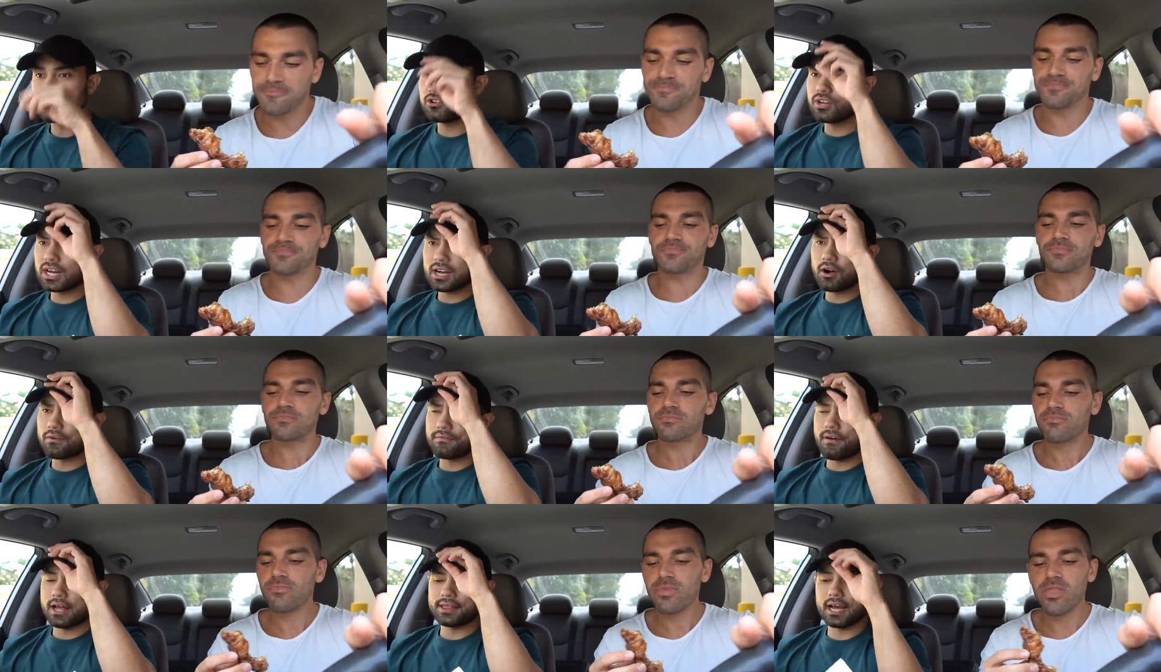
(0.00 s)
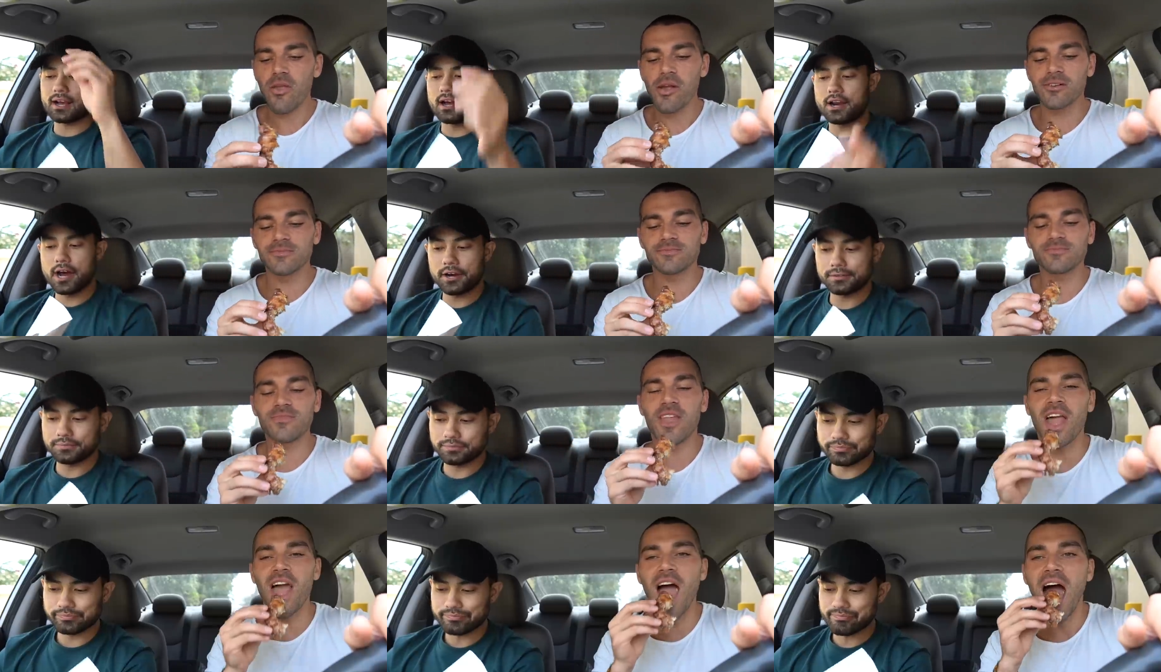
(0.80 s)
Speaker 1: You gotta go and fight that guy now.
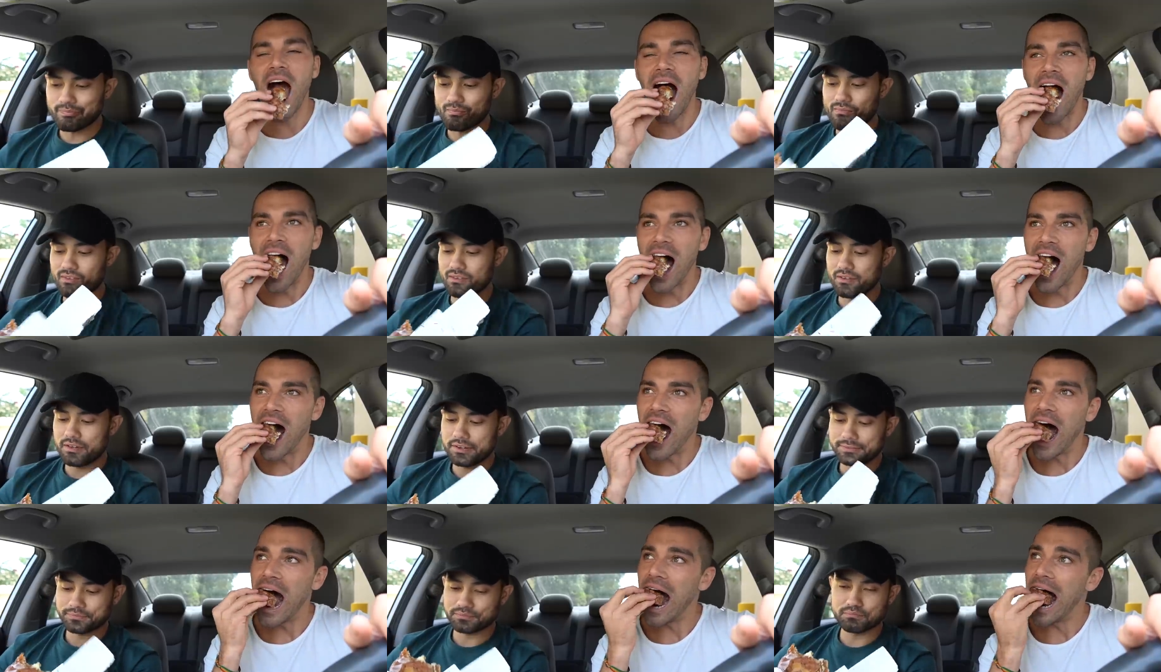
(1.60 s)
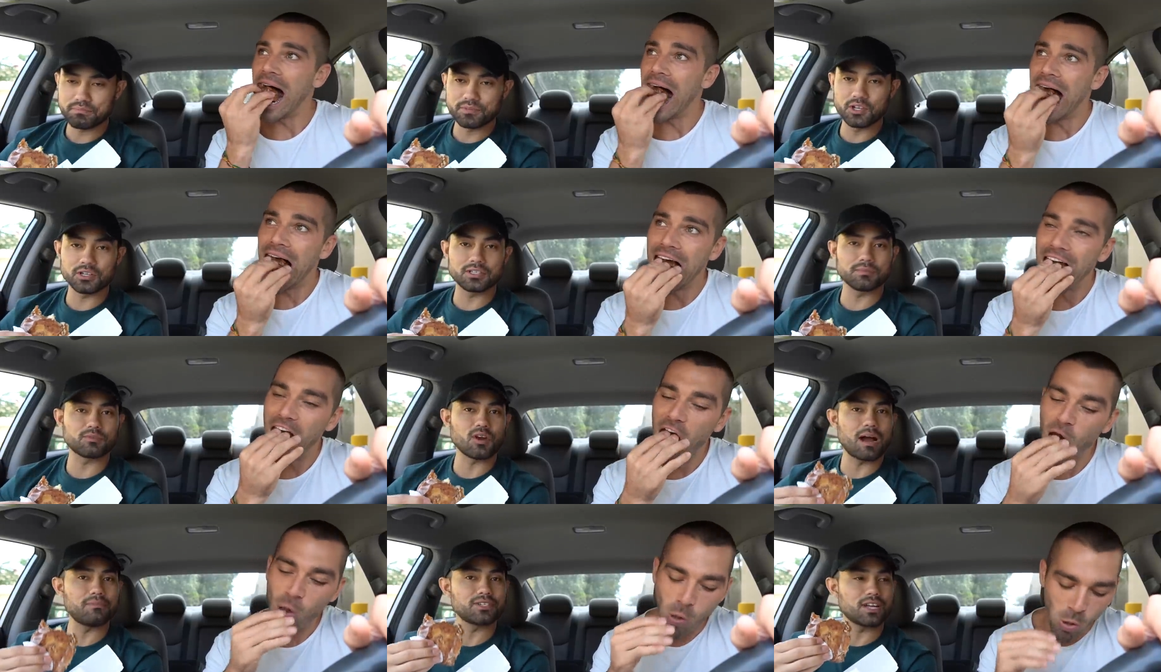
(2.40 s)
Your
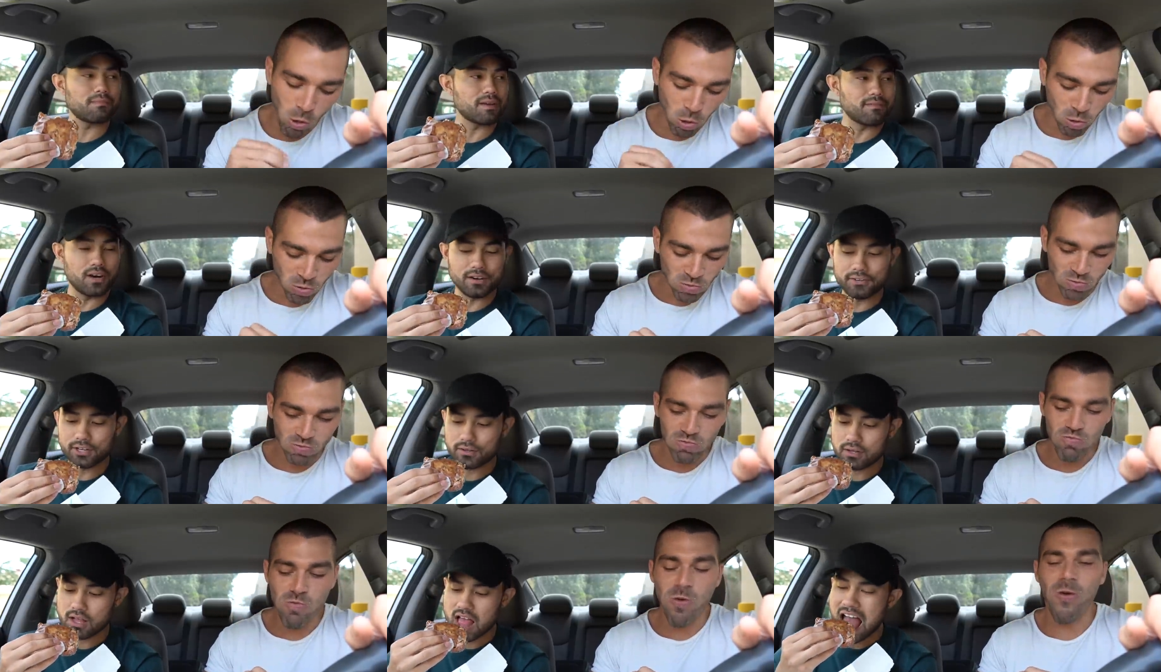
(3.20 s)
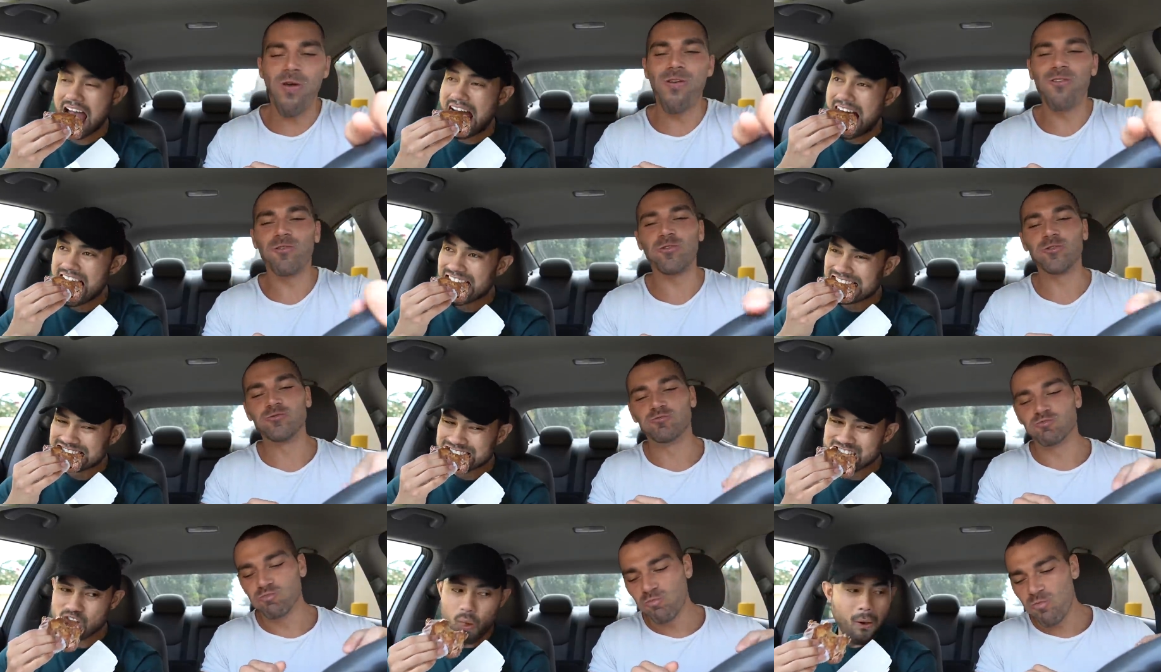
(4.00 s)
subscriber's gonna make fun of you.
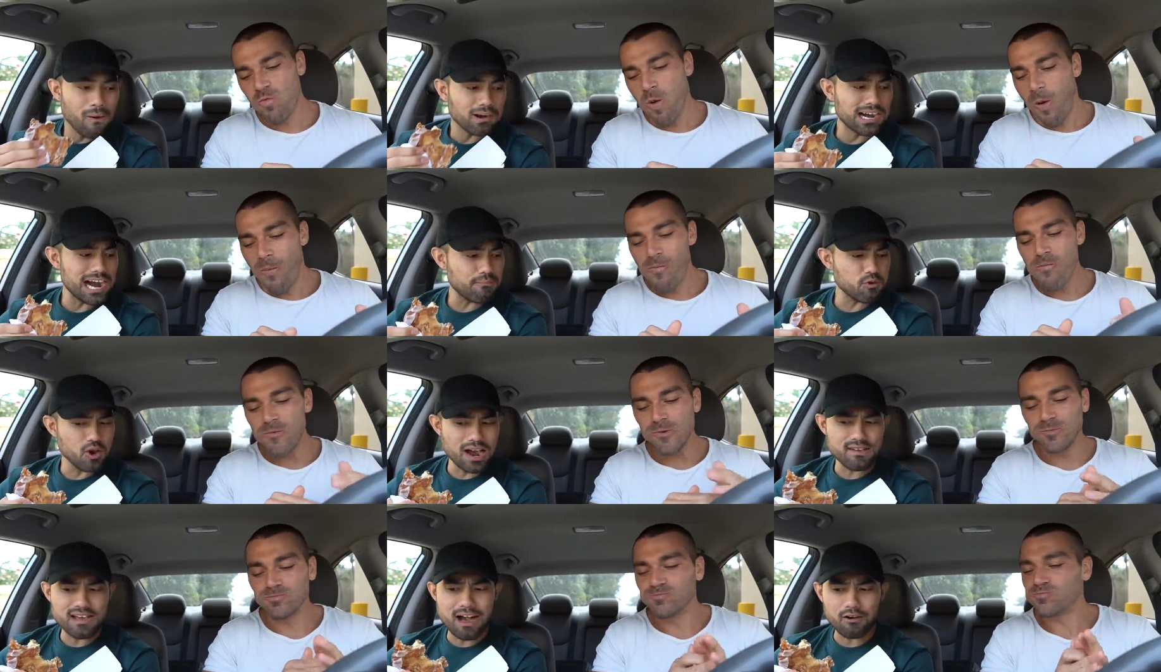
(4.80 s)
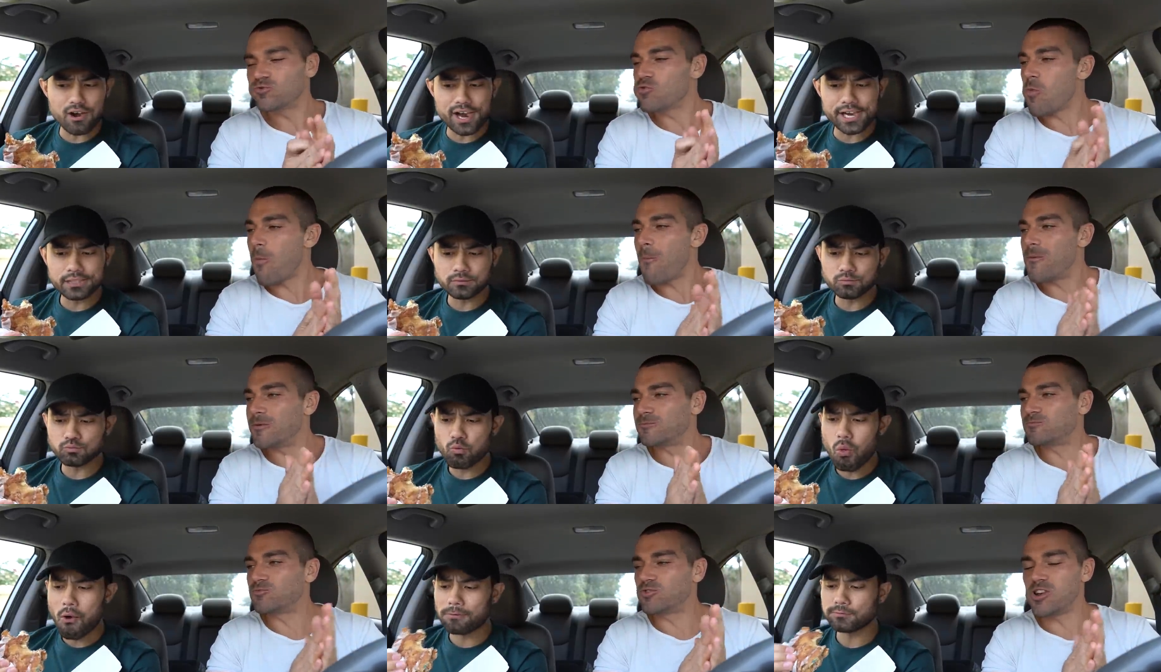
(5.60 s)
Speaker 2: Damn, you ate that already?
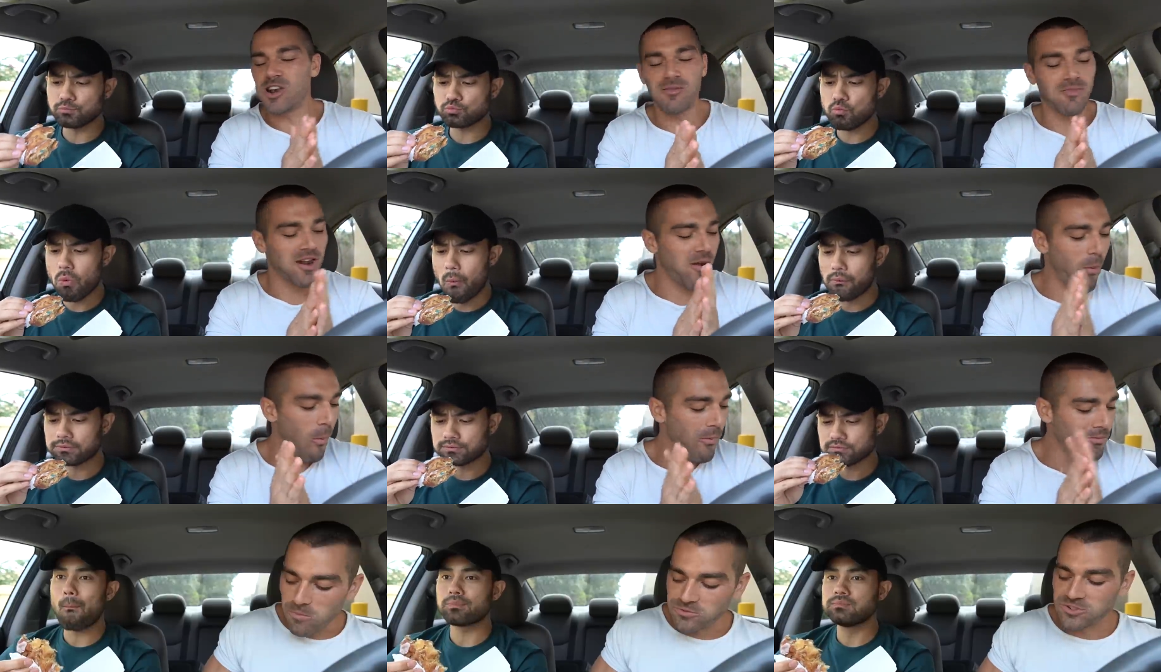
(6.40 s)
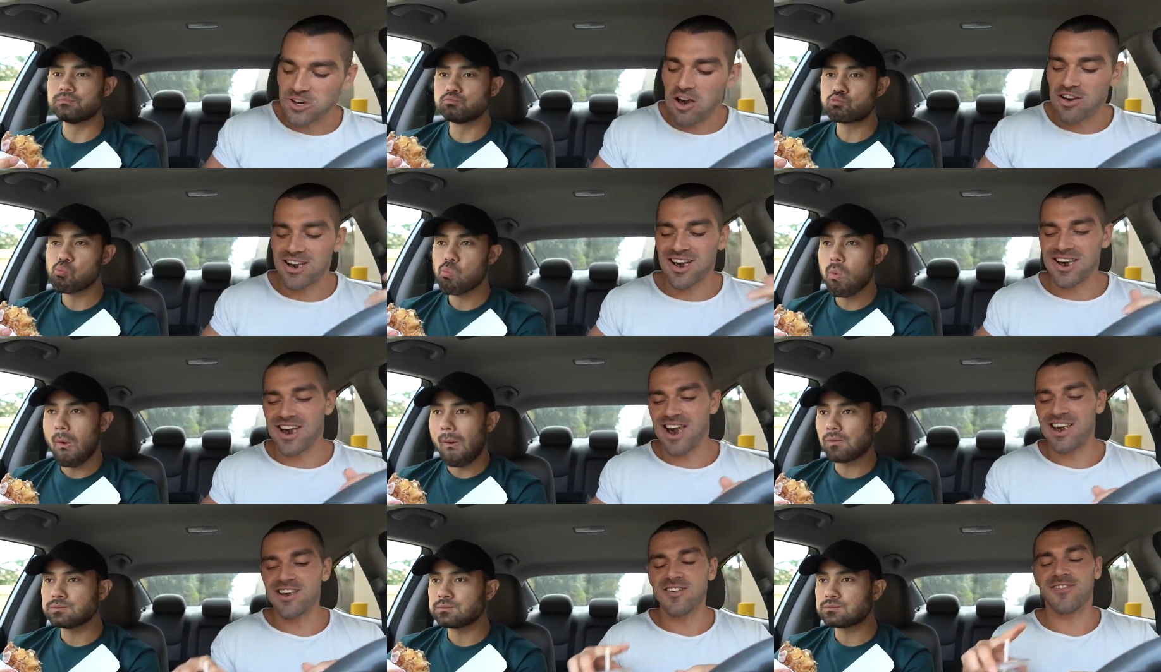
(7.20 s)
Yeah, man. Sorry, I
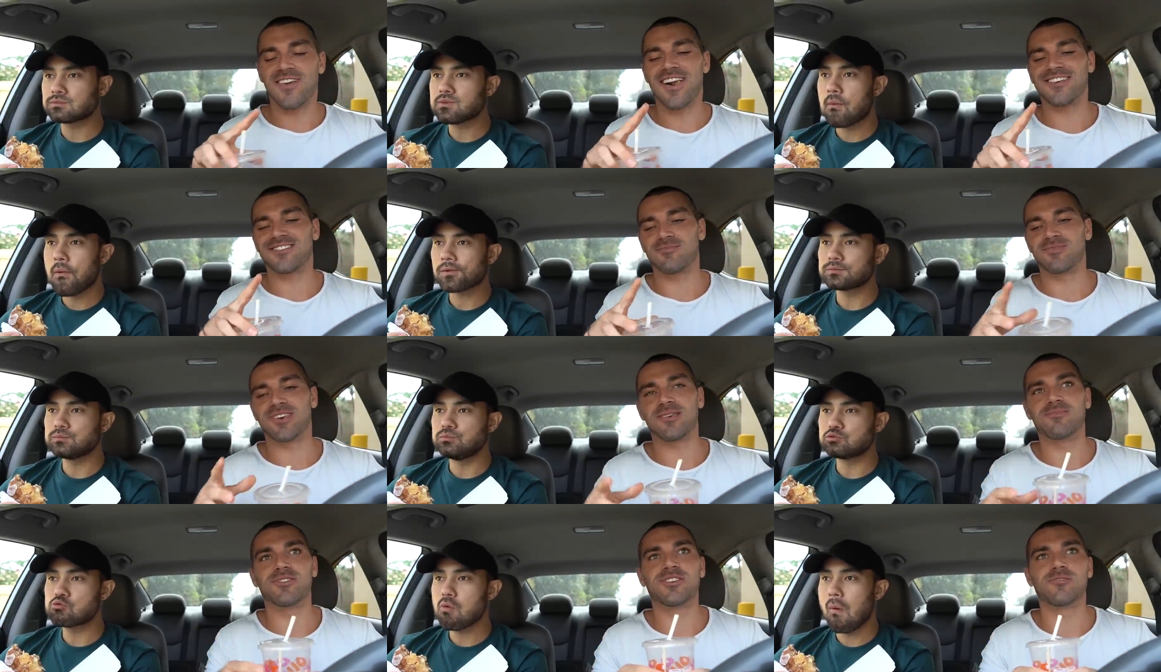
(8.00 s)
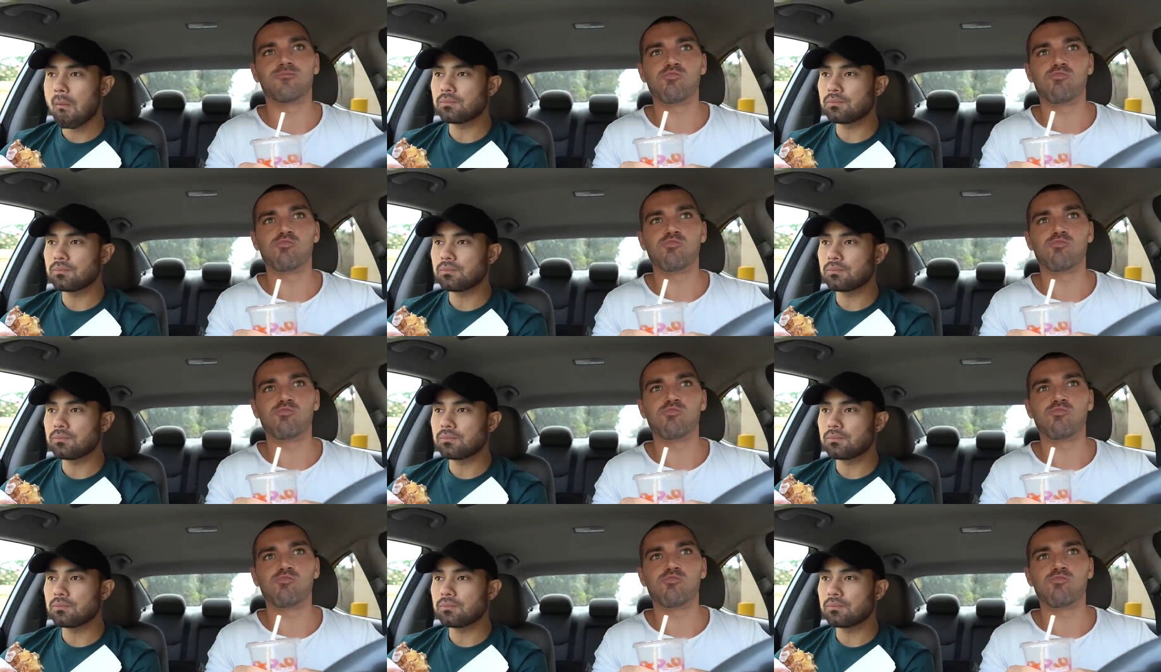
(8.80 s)
eat fast sometimes.